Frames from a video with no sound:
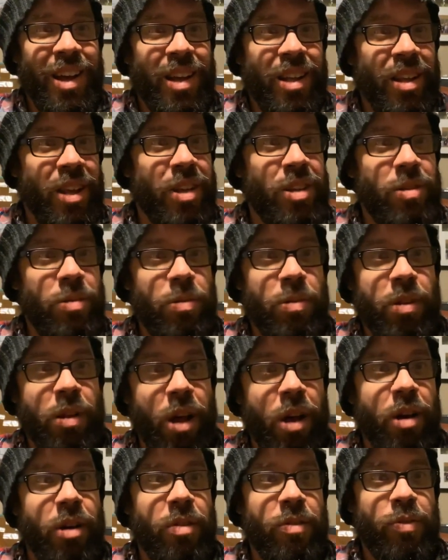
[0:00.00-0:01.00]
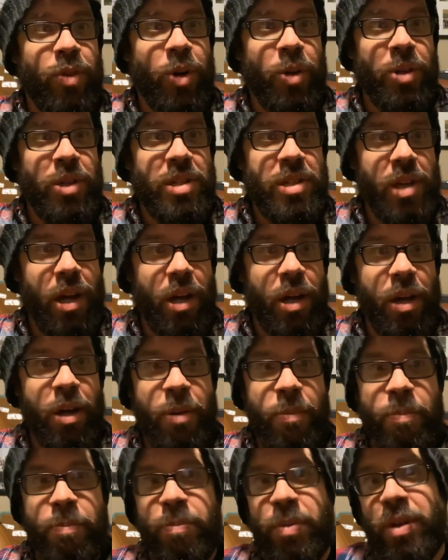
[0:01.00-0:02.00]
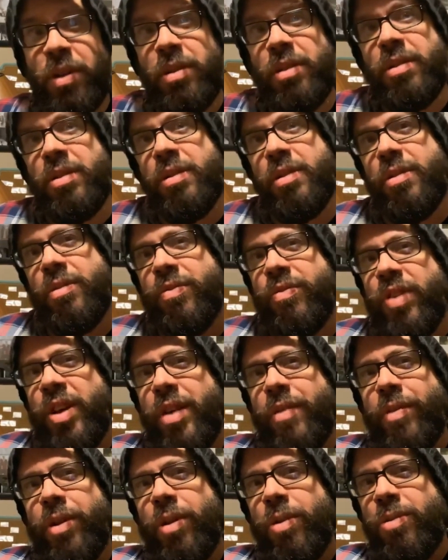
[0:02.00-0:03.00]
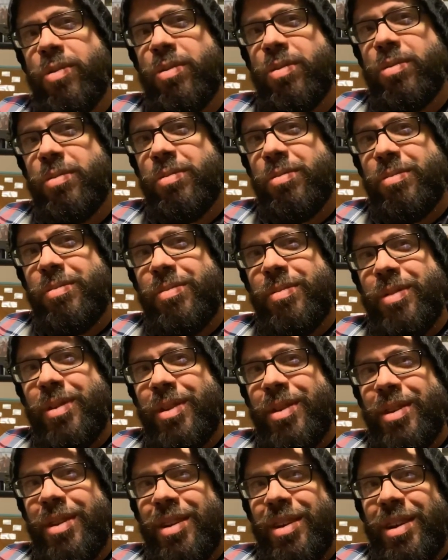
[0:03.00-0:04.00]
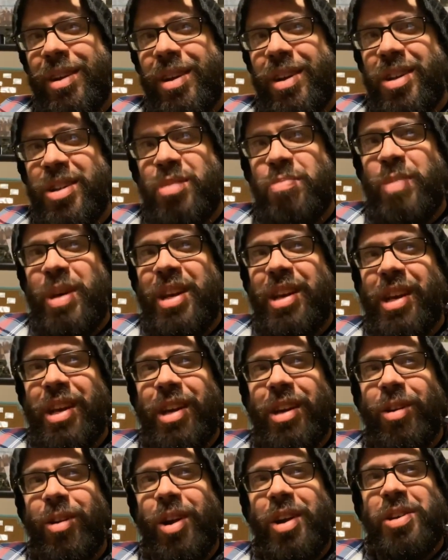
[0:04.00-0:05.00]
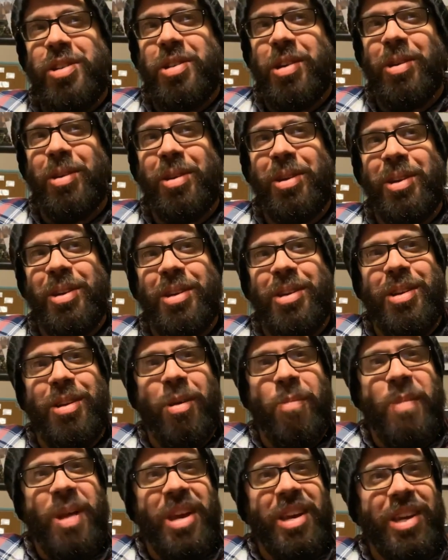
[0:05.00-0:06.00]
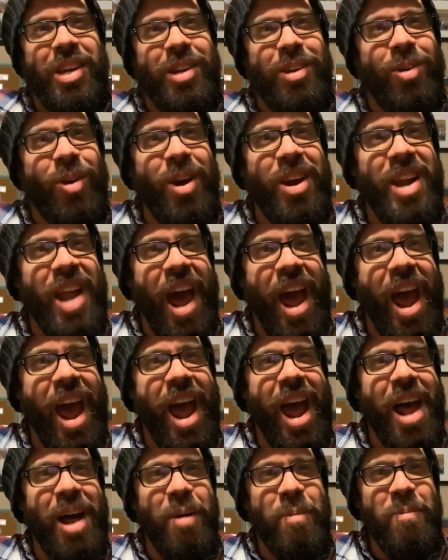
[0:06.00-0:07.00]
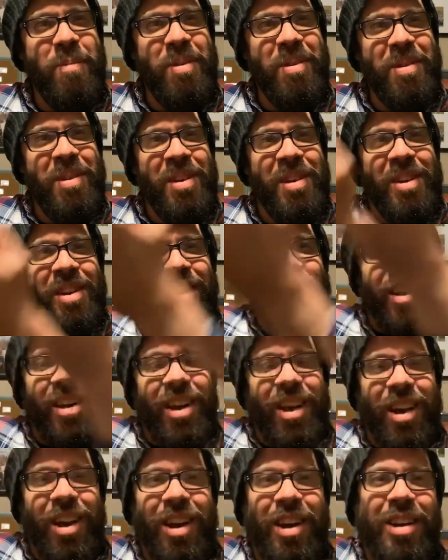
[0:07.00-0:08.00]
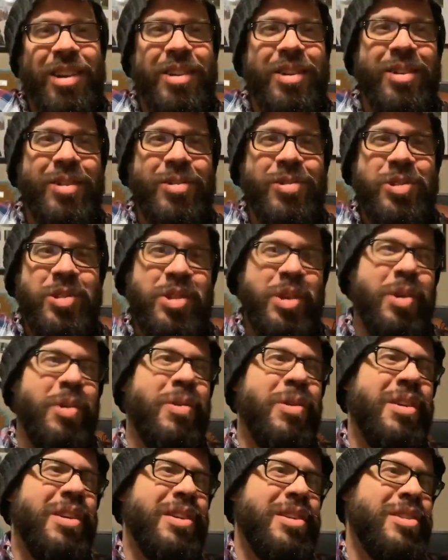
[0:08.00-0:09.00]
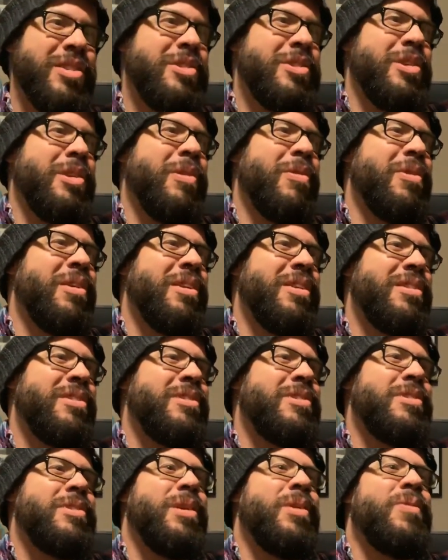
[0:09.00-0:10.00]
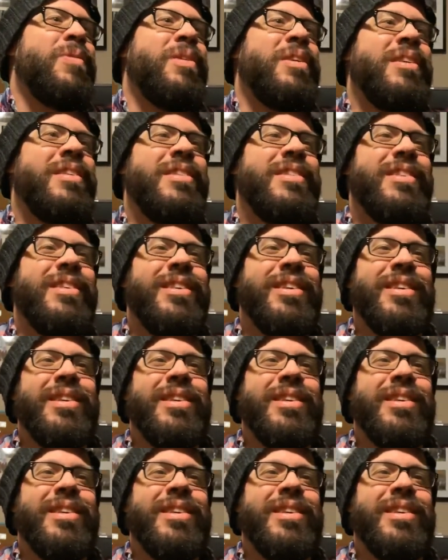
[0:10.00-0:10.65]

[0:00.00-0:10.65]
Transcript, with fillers: that you love all the time, but your favorite uncle is making a great turkey or making great ham, and you know, so on and so on and so on.